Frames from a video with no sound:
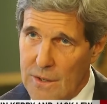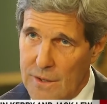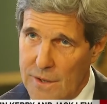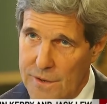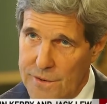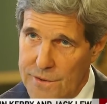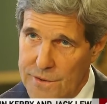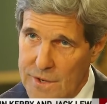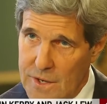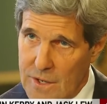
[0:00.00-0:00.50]

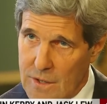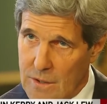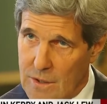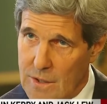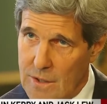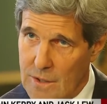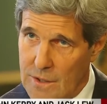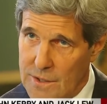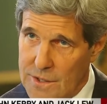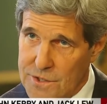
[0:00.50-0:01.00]
in near
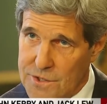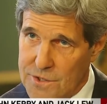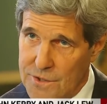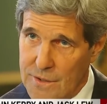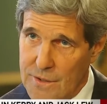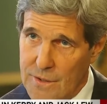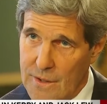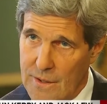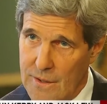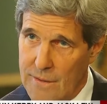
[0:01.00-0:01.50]

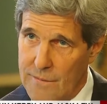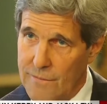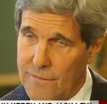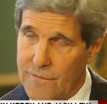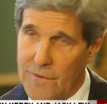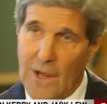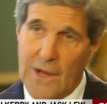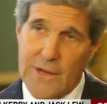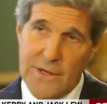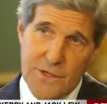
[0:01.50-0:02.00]
collision and
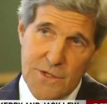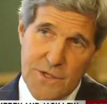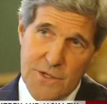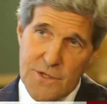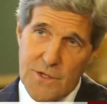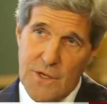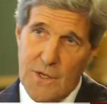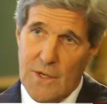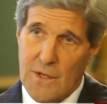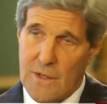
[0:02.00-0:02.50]

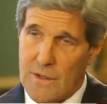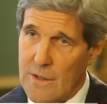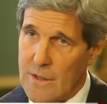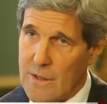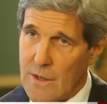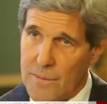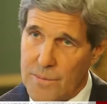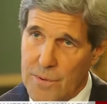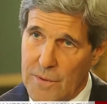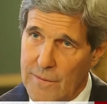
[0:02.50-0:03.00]
flights that
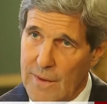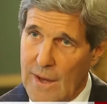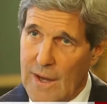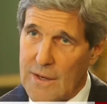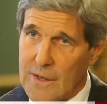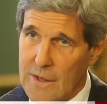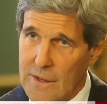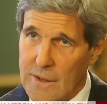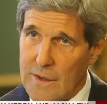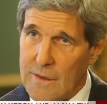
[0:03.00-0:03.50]
are
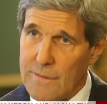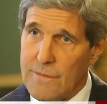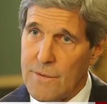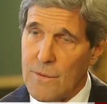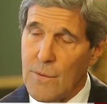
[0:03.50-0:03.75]
provocative.